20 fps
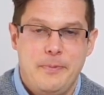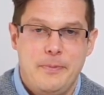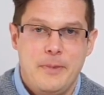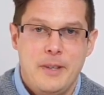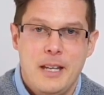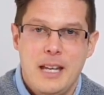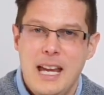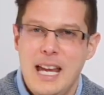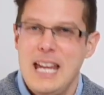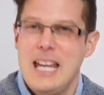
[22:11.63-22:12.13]

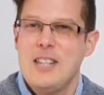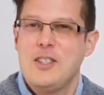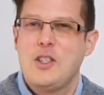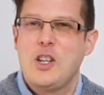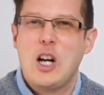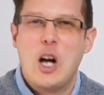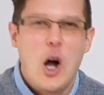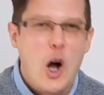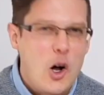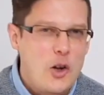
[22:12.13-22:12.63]
He is
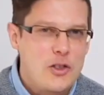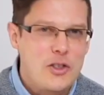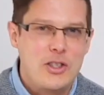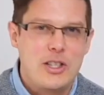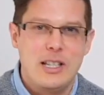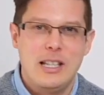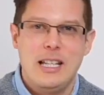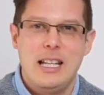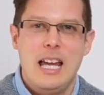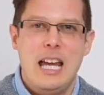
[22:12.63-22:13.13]

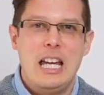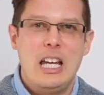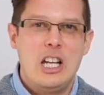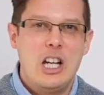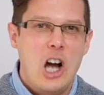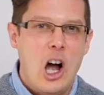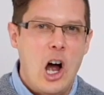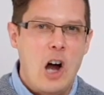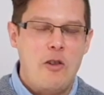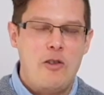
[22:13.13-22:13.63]
constantly
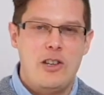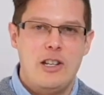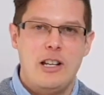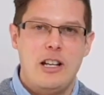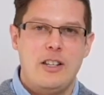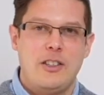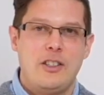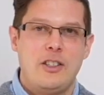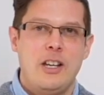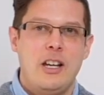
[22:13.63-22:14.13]
encouraging
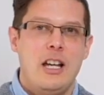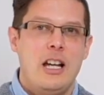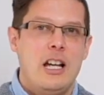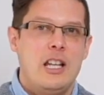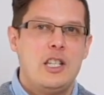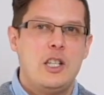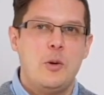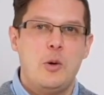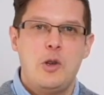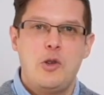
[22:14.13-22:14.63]
us
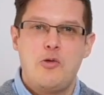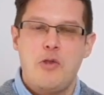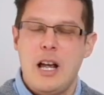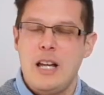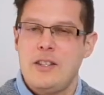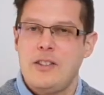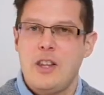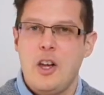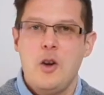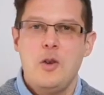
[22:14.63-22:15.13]
to address
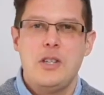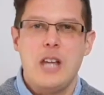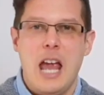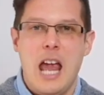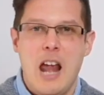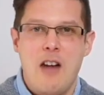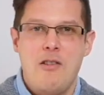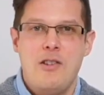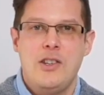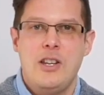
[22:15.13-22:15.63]
those
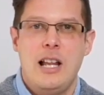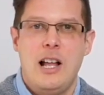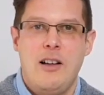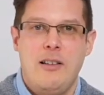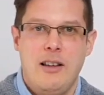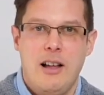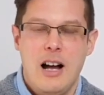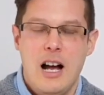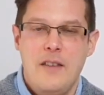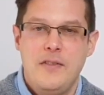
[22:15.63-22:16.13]
areas in our
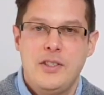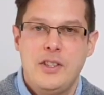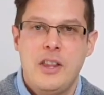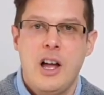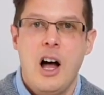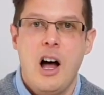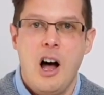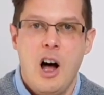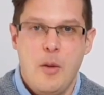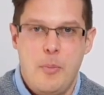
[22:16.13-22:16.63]
lives that
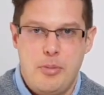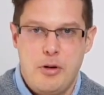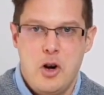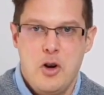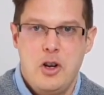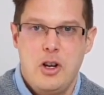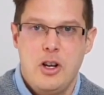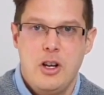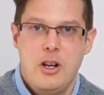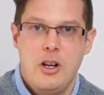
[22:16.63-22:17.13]
are
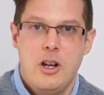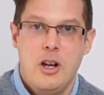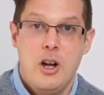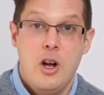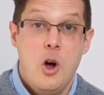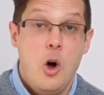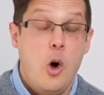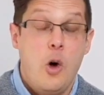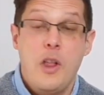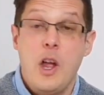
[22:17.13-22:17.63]
broken
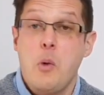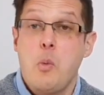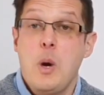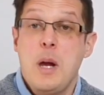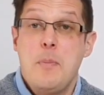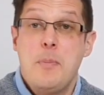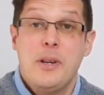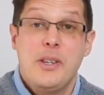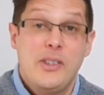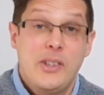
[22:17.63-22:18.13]
or that we
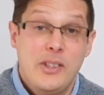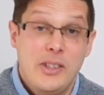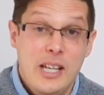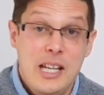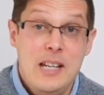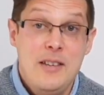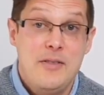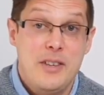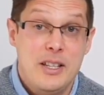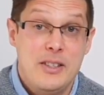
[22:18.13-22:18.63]

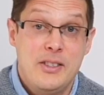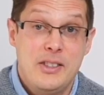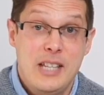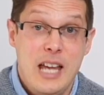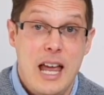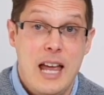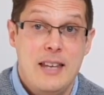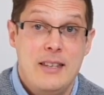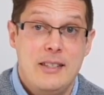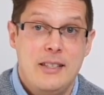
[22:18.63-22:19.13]
perceive as
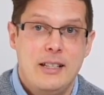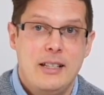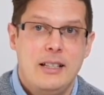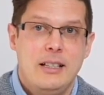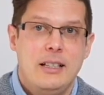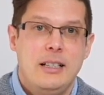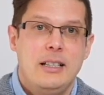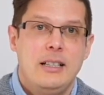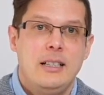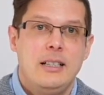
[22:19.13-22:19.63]
dead,
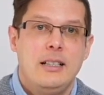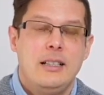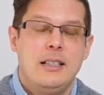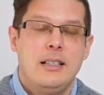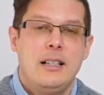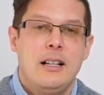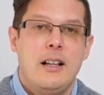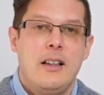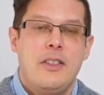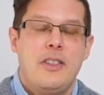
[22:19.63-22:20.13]

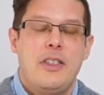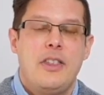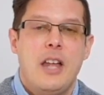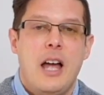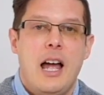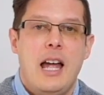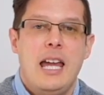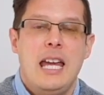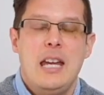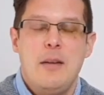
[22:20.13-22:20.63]
that
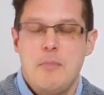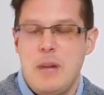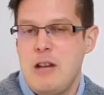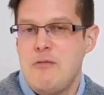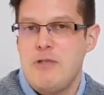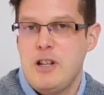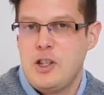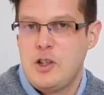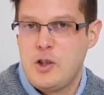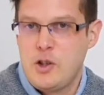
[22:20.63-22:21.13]
he may
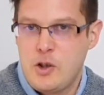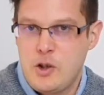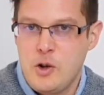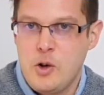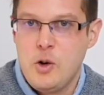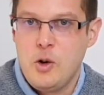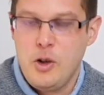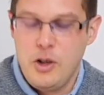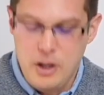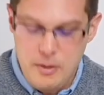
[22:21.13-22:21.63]

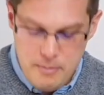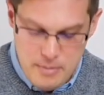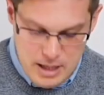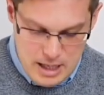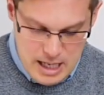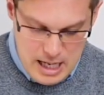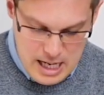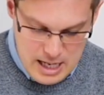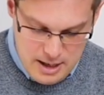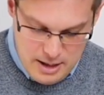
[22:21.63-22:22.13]
restore them
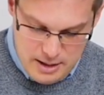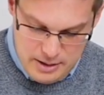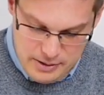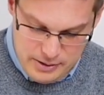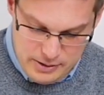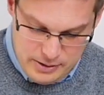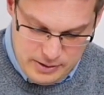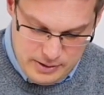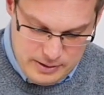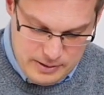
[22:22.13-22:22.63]
in
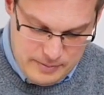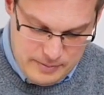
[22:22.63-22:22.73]
us.